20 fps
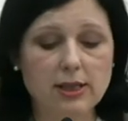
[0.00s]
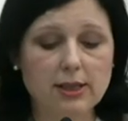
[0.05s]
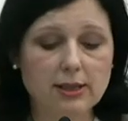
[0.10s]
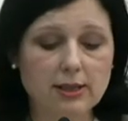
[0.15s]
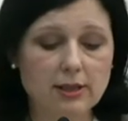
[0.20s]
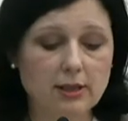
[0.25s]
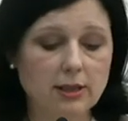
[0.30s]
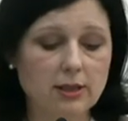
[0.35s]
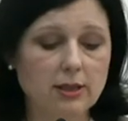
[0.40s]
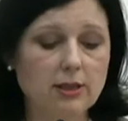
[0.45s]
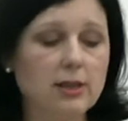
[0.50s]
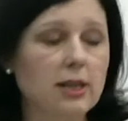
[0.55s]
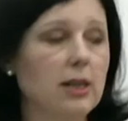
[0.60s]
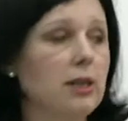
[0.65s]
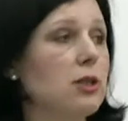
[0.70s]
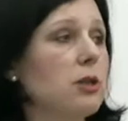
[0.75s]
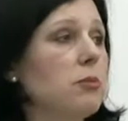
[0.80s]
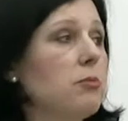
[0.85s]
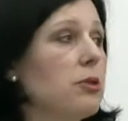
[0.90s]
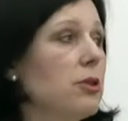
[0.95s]
is the
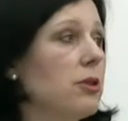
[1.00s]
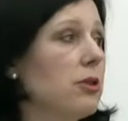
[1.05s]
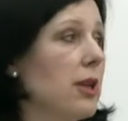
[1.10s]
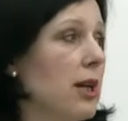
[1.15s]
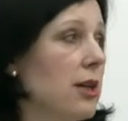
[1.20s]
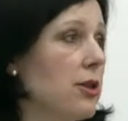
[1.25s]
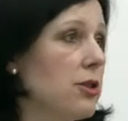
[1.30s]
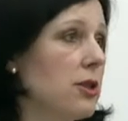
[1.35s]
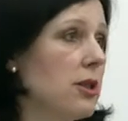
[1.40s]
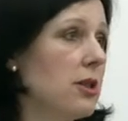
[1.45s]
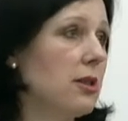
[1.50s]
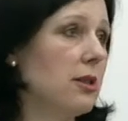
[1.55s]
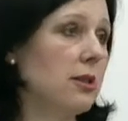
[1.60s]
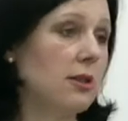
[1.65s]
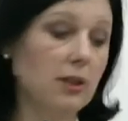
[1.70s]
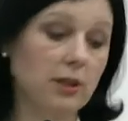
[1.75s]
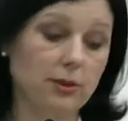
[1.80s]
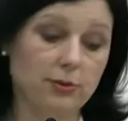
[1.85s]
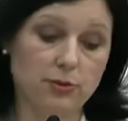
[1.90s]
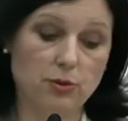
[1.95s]
data protection
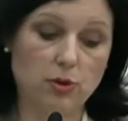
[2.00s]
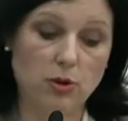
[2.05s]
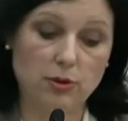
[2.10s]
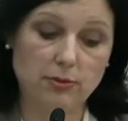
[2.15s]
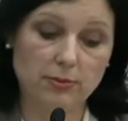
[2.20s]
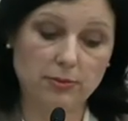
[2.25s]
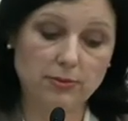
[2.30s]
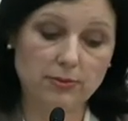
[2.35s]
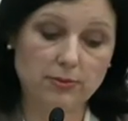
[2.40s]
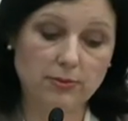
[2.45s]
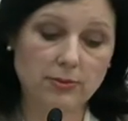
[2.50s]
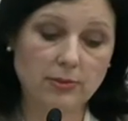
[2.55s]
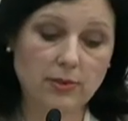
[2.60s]
reform.